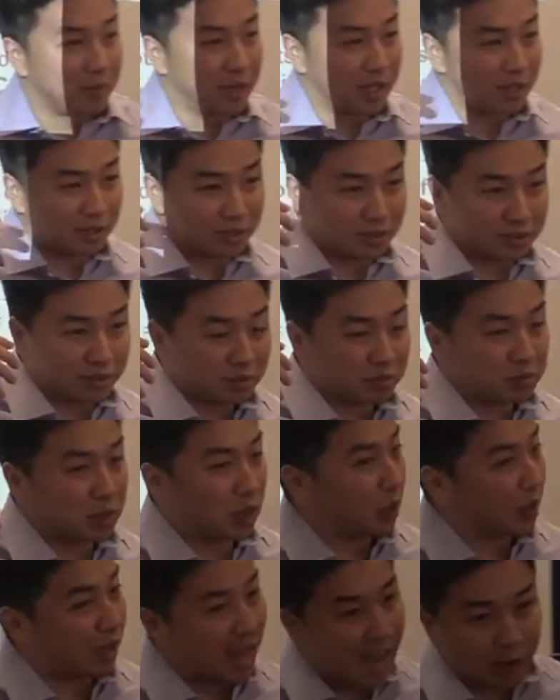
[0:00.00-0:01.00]
because you
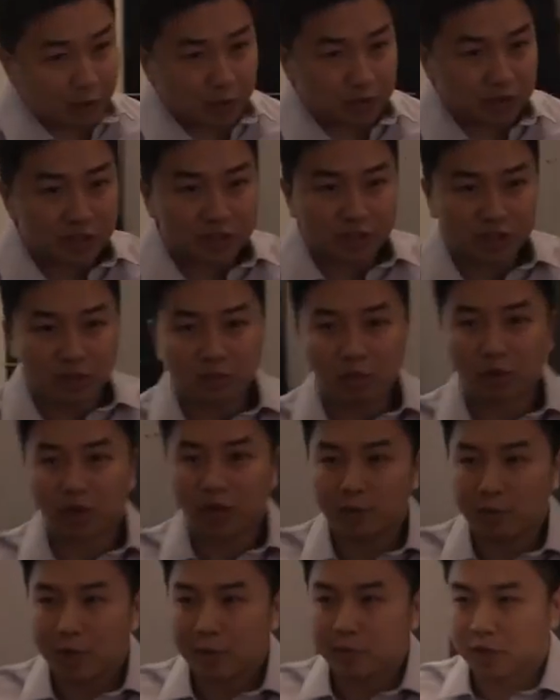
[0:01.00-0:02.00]
know, an acquisition
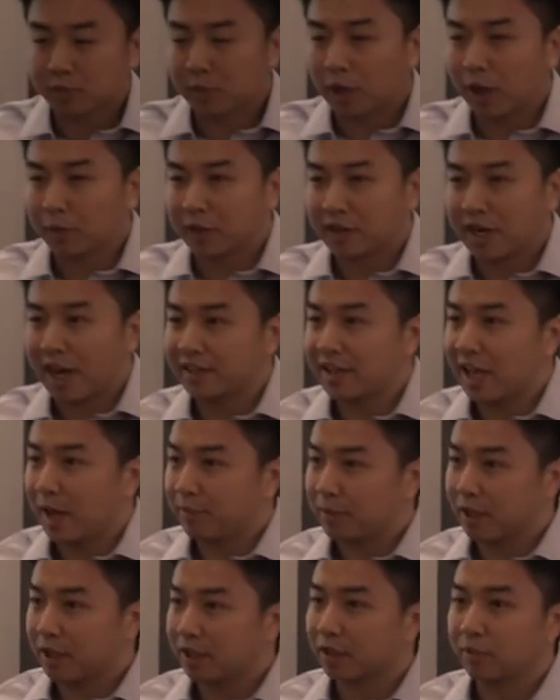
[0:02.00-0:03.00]
premium is probably not
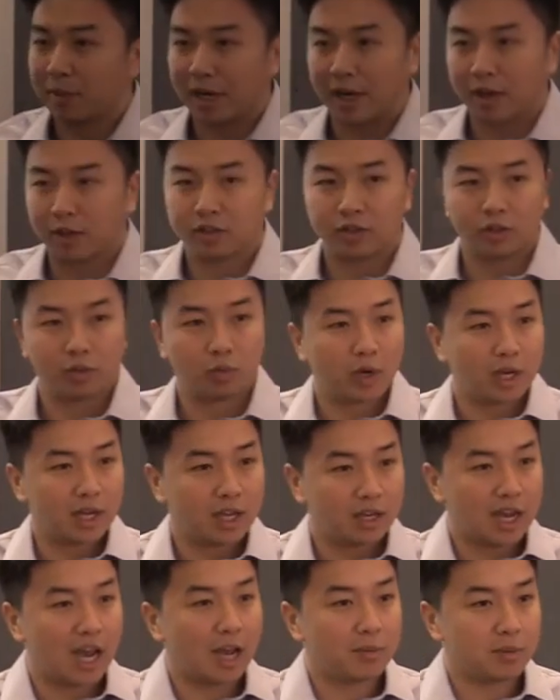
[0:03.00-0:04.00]
that big compared to what
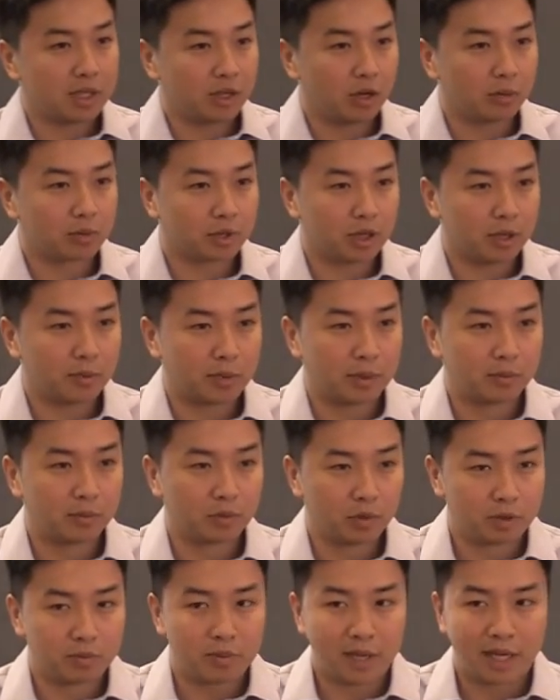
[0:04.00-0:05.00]
an IPO premium
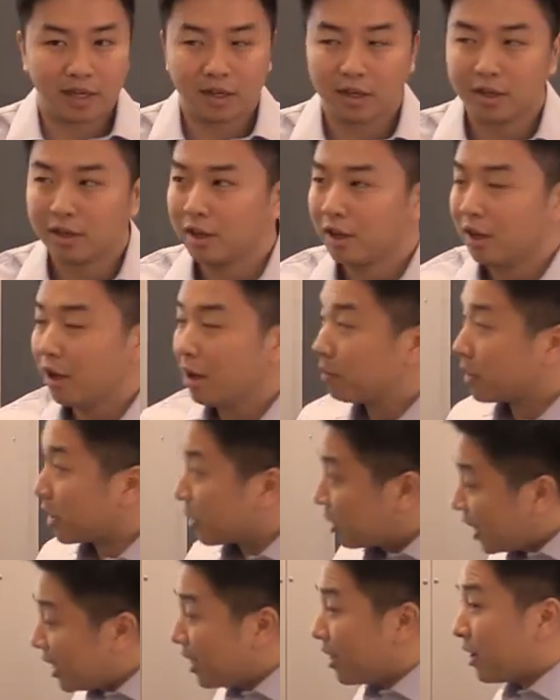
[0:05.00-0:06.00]
would be. But
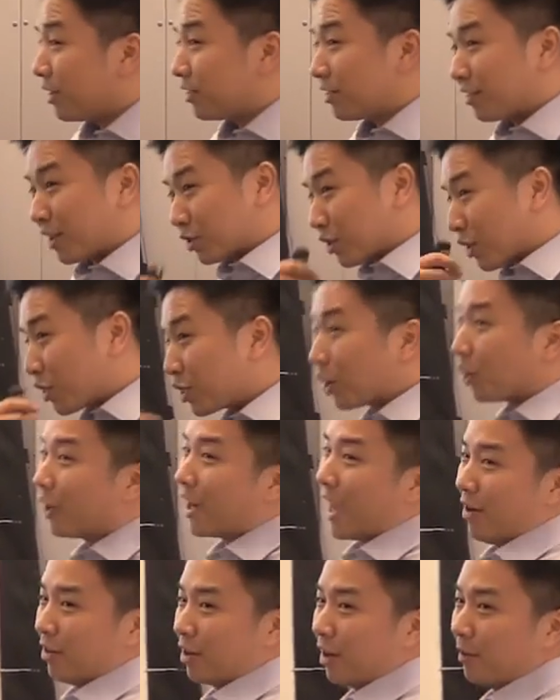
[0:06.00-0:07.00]
the thing is, there's a
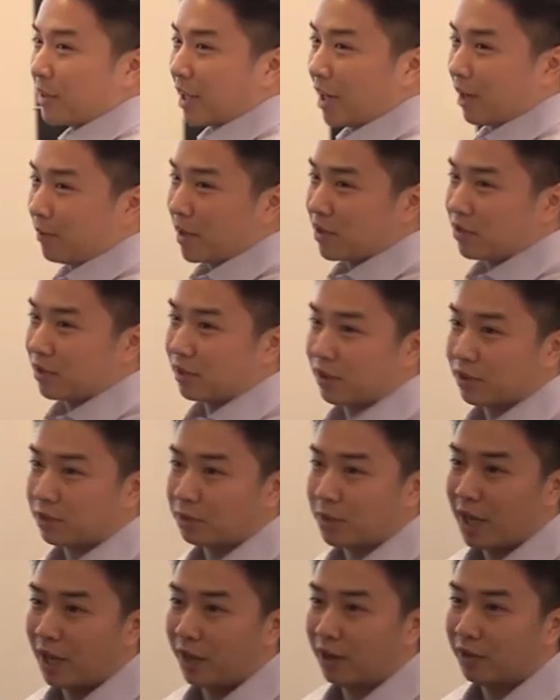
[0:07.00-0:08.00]
third outcome that I mentioned as
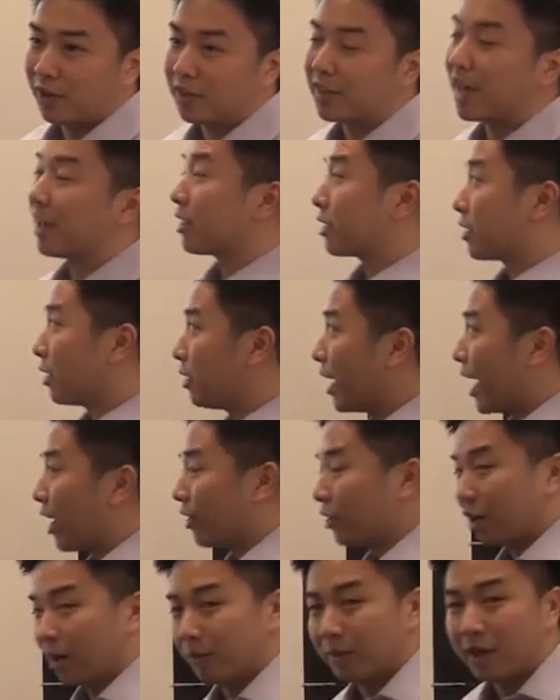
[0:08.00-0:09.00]
well. And that third
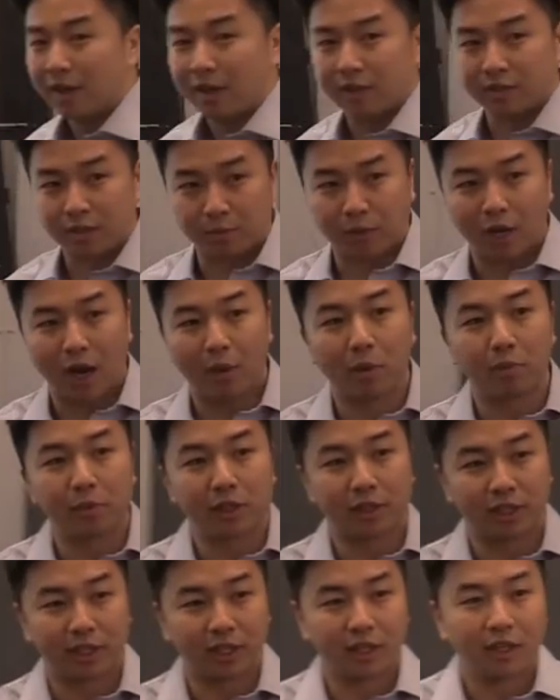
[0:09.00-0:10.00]
outcome is the
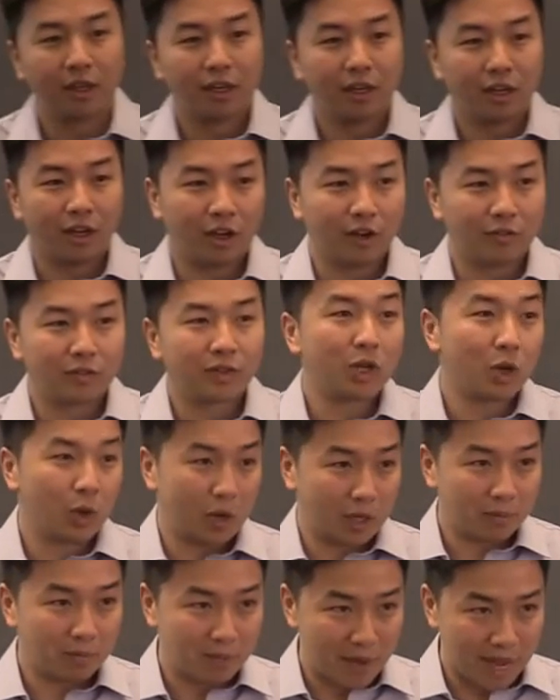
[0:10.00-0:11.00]
probability of
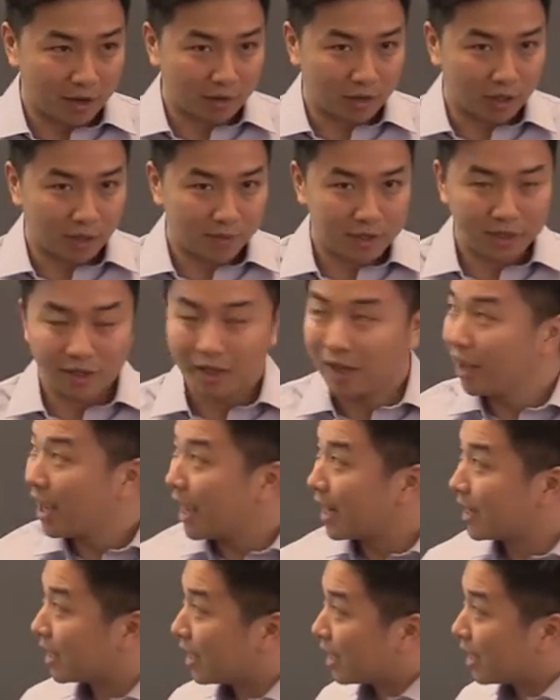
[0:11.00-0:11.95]
going bankrupt. And